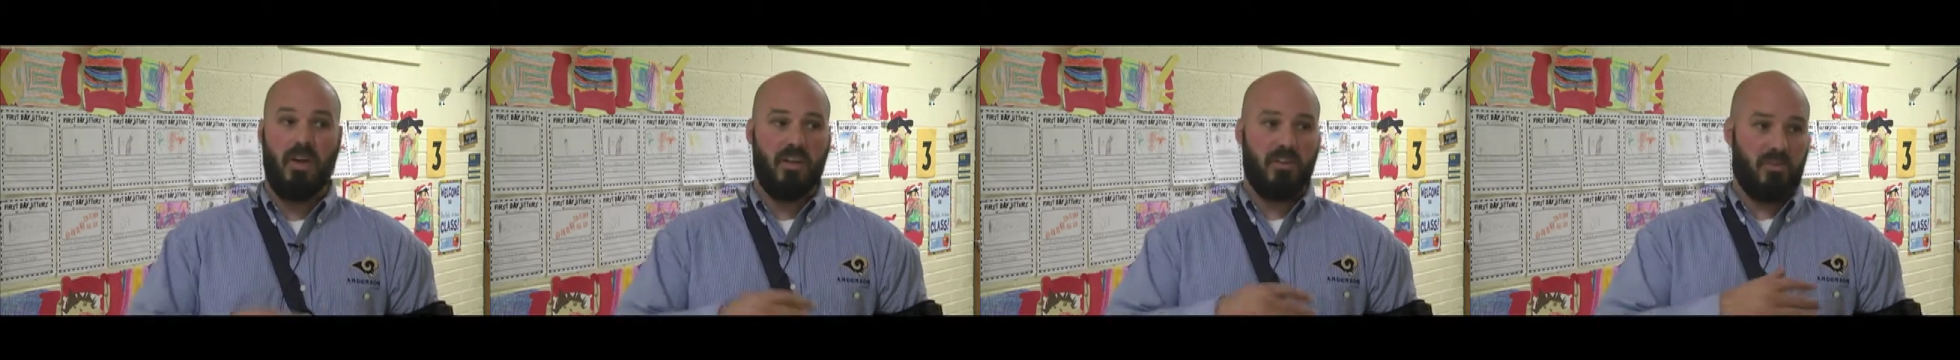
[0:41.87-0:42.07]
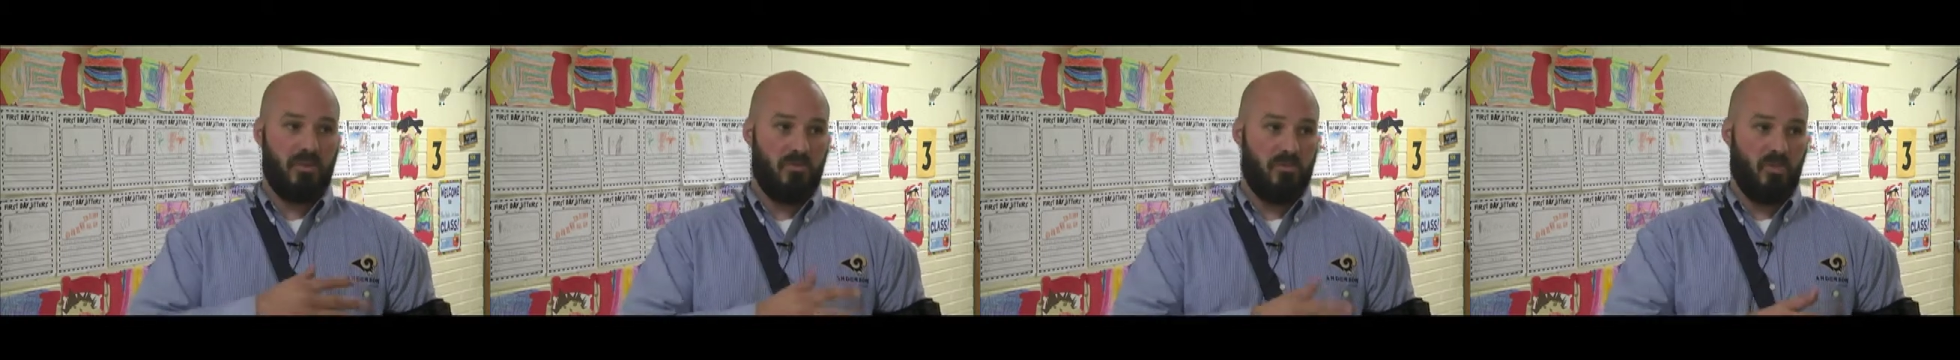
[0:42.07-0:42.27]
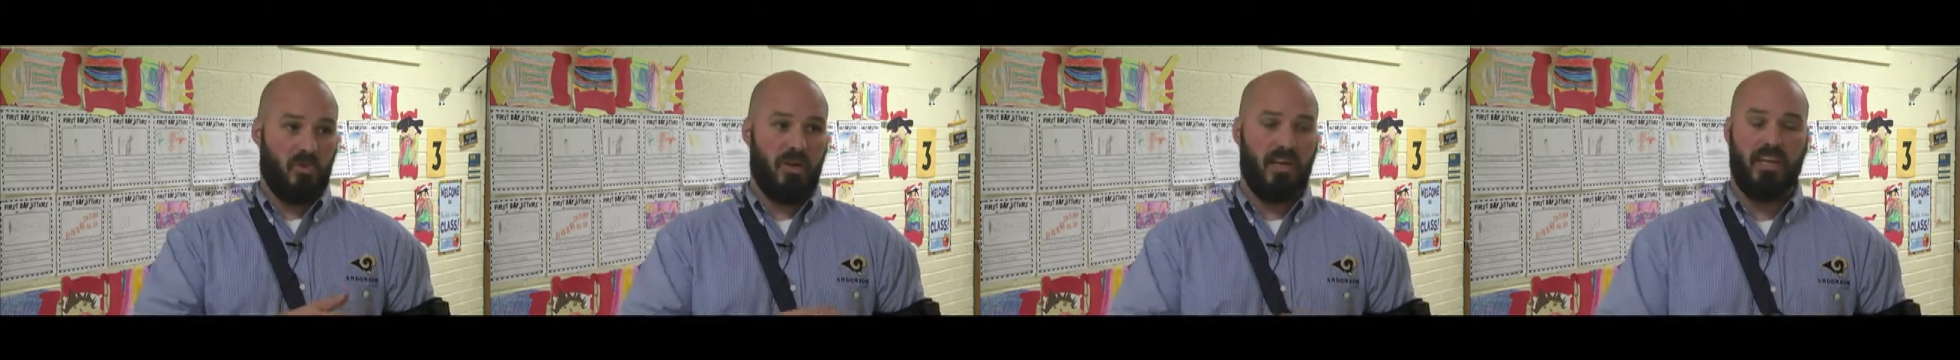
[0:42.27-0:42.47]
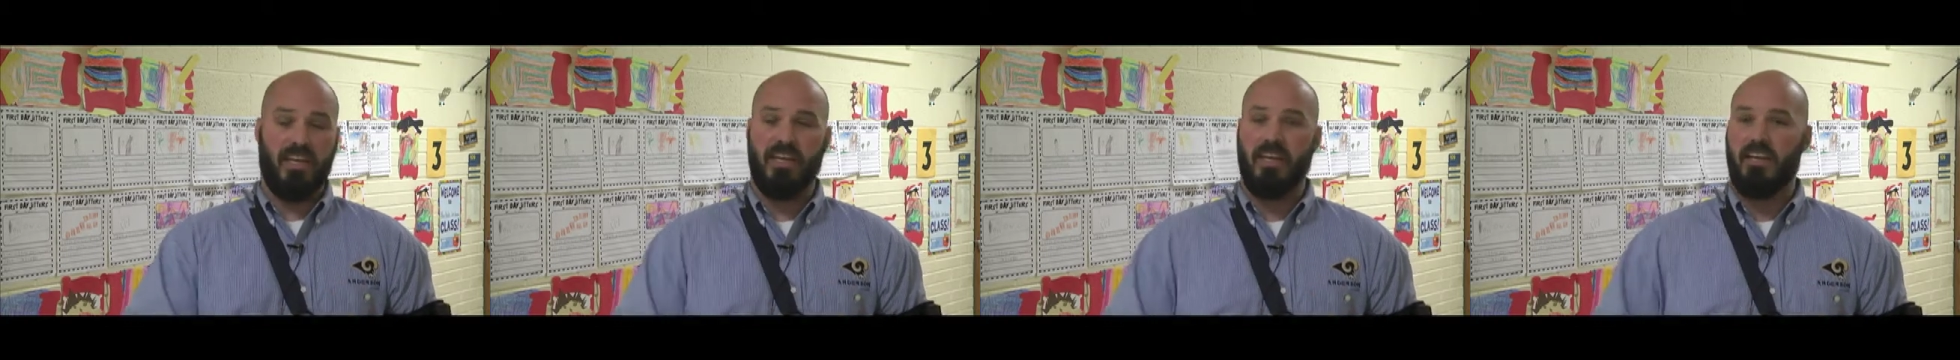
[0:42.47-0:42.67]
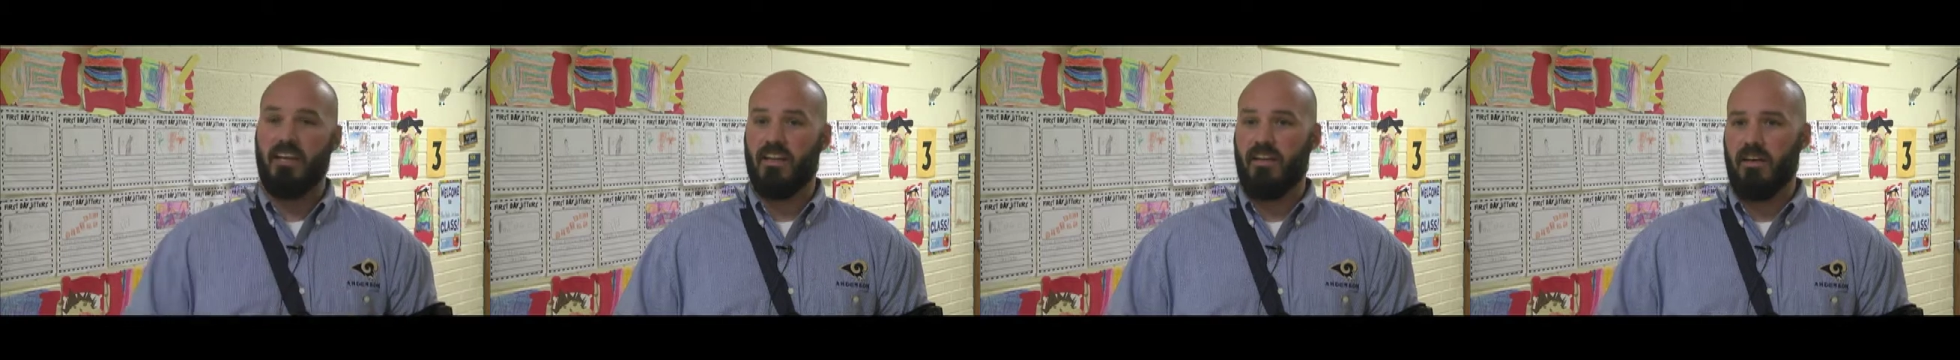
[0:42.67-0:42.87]
to bring
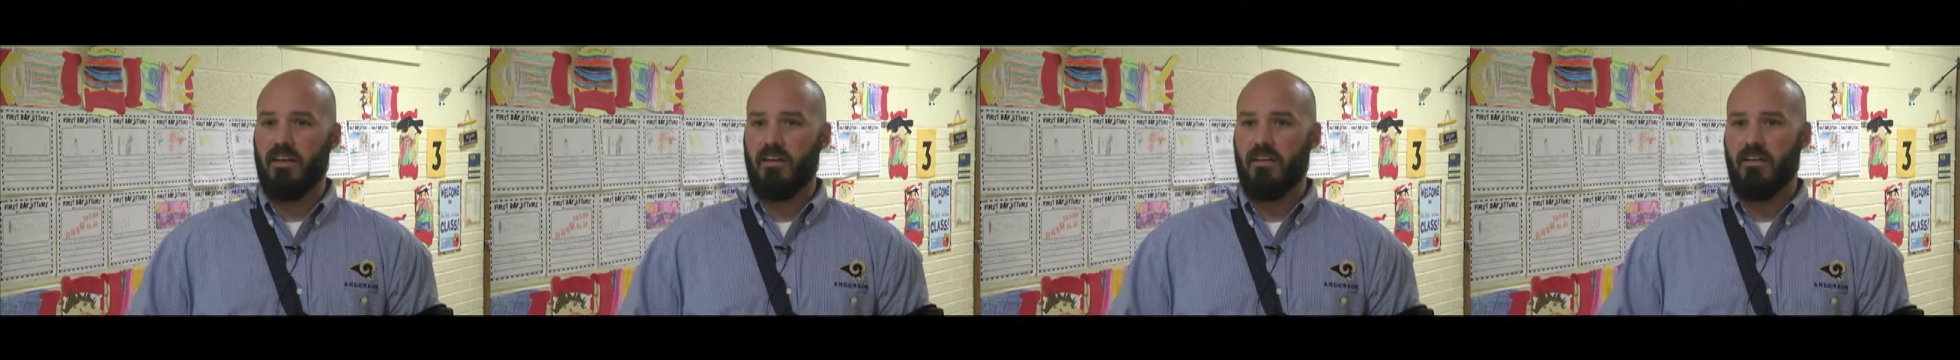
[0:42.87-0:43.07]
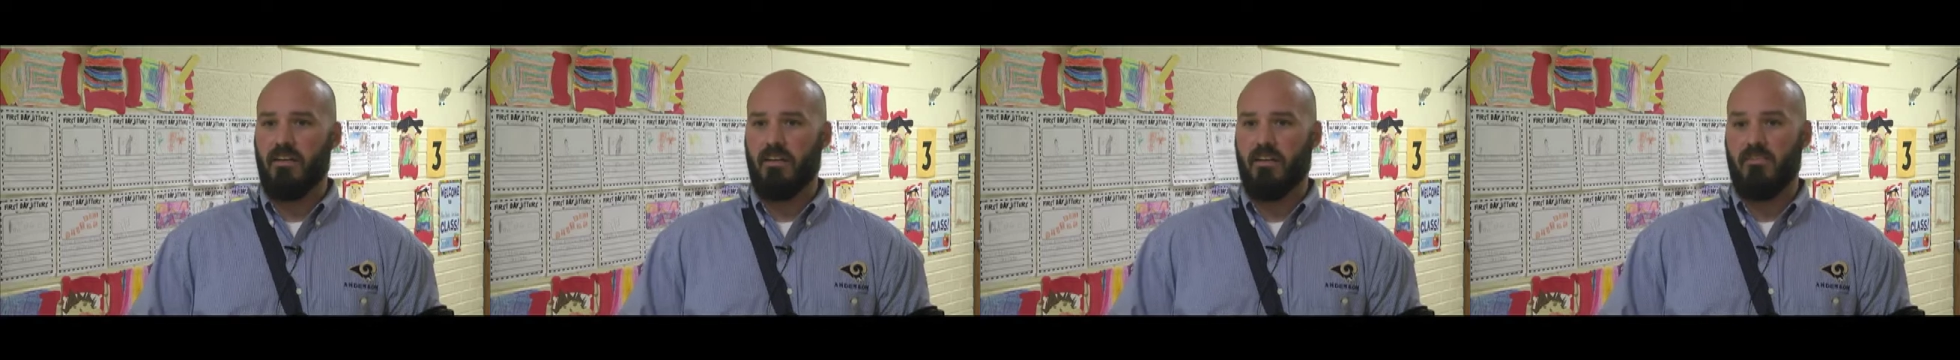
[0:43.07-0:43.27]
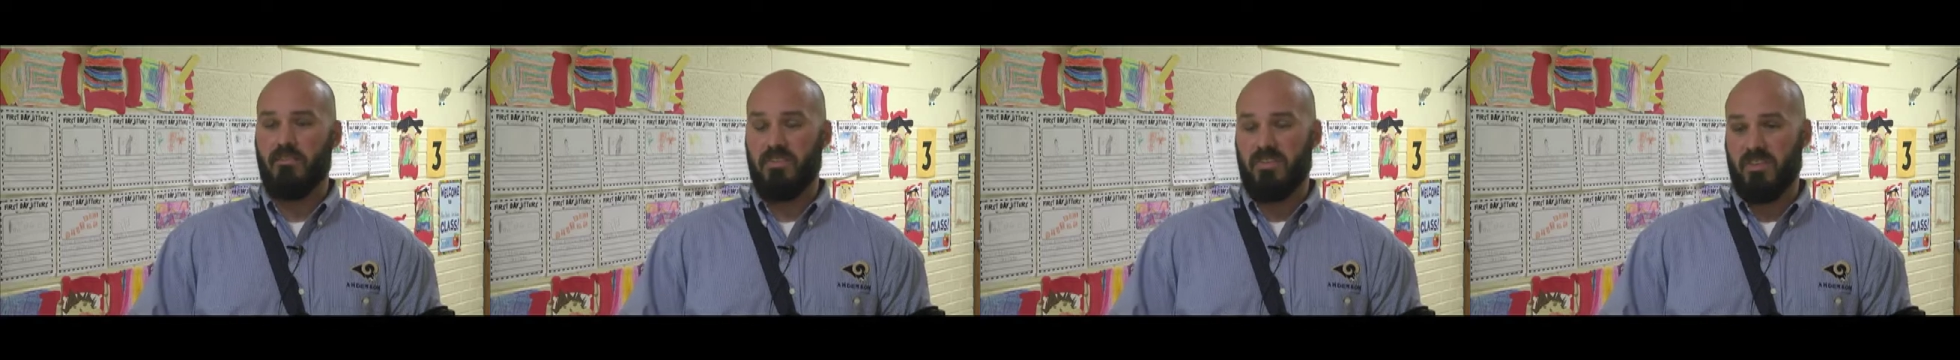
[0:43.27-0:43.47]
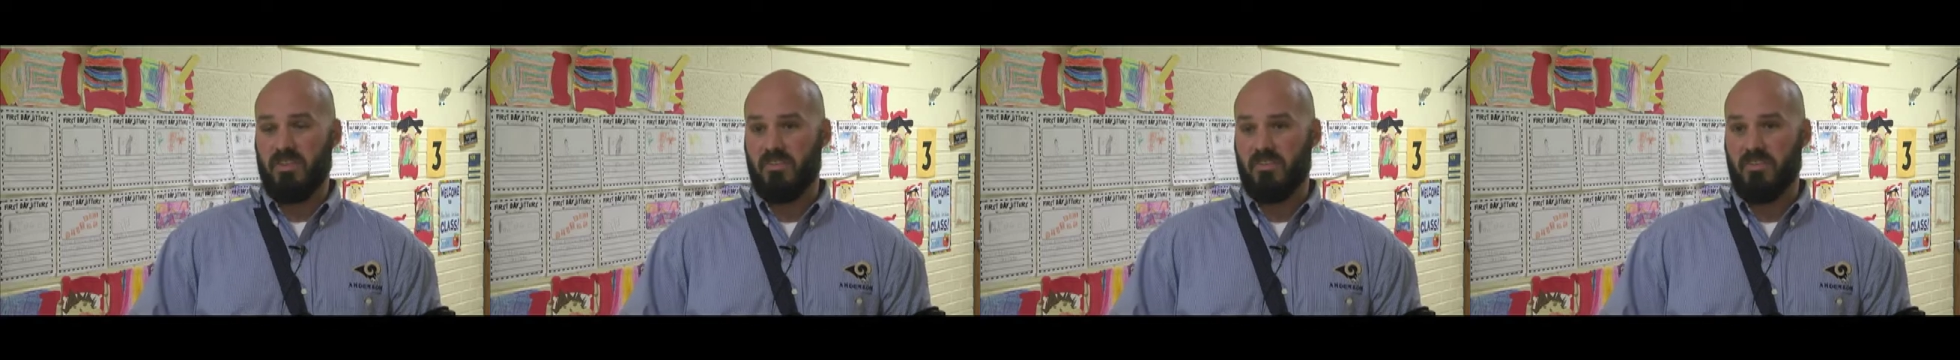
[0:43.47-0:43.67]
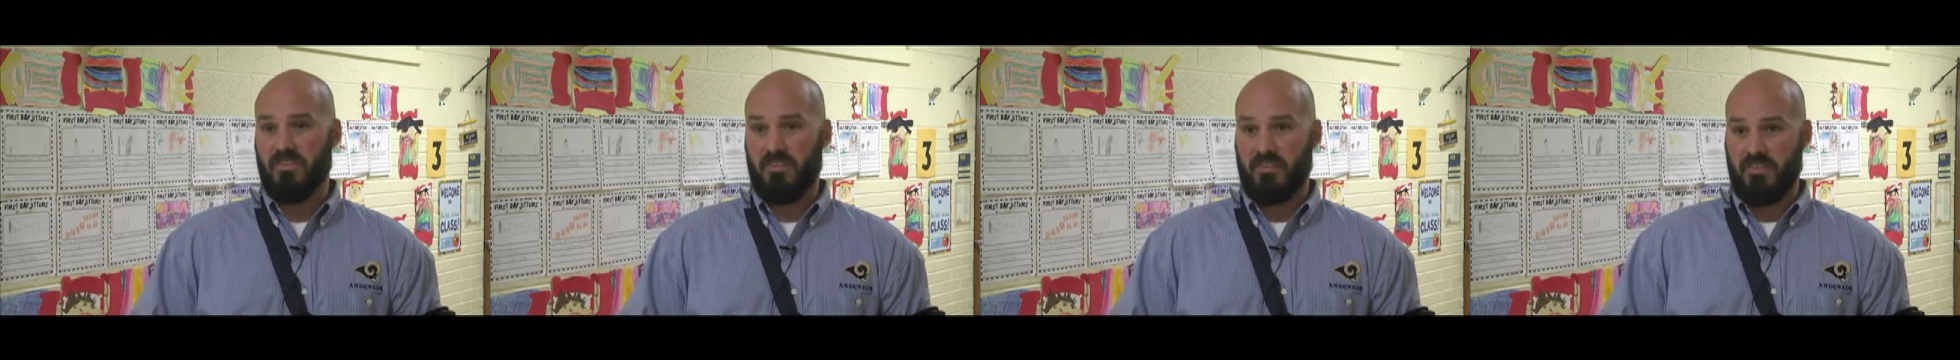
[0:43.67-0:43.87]
in a physician's